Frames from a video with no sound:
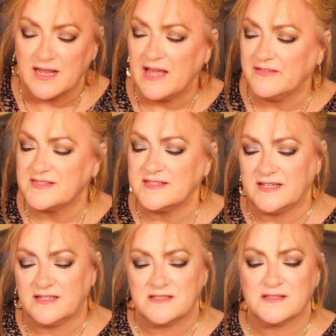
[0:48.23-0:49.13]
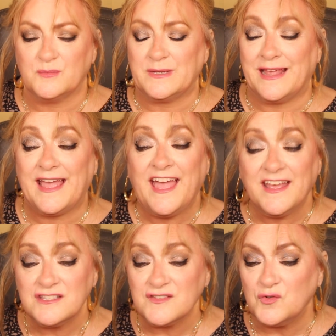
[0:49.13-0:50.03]
I've seen so many
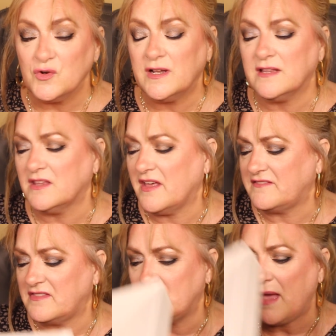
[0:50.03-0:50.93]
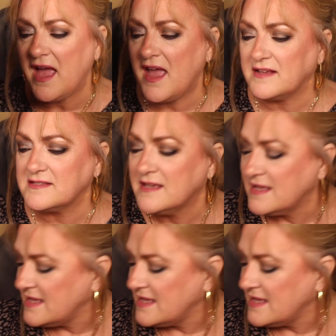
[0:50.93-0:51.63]
ads for it, loved the bags,